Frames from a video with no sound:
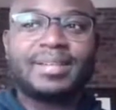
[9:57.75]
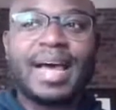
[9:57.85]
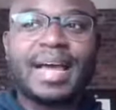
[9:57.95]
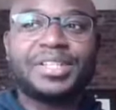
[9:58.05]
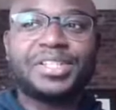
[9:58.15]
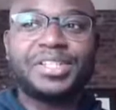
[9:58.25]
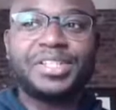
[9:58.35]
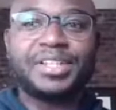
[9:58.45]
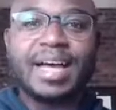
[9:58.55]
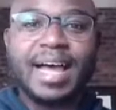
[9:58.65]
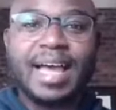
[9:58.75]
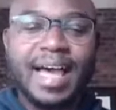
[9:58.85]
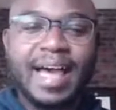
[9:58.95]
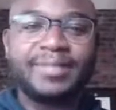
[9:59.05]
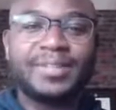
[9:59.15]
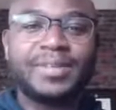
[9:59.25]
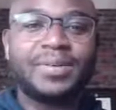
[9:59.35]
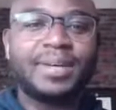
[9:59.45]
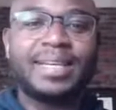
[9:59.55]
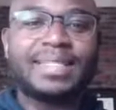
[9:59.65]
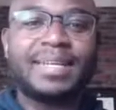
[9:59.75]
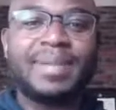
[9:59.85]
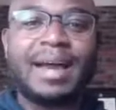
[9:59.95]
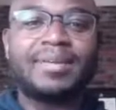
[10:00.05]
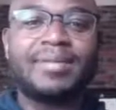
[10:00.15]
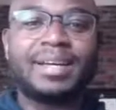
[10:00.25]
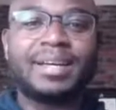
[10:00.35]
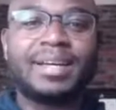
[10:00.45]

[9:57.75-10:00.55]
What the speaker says: I have to isn't empowering.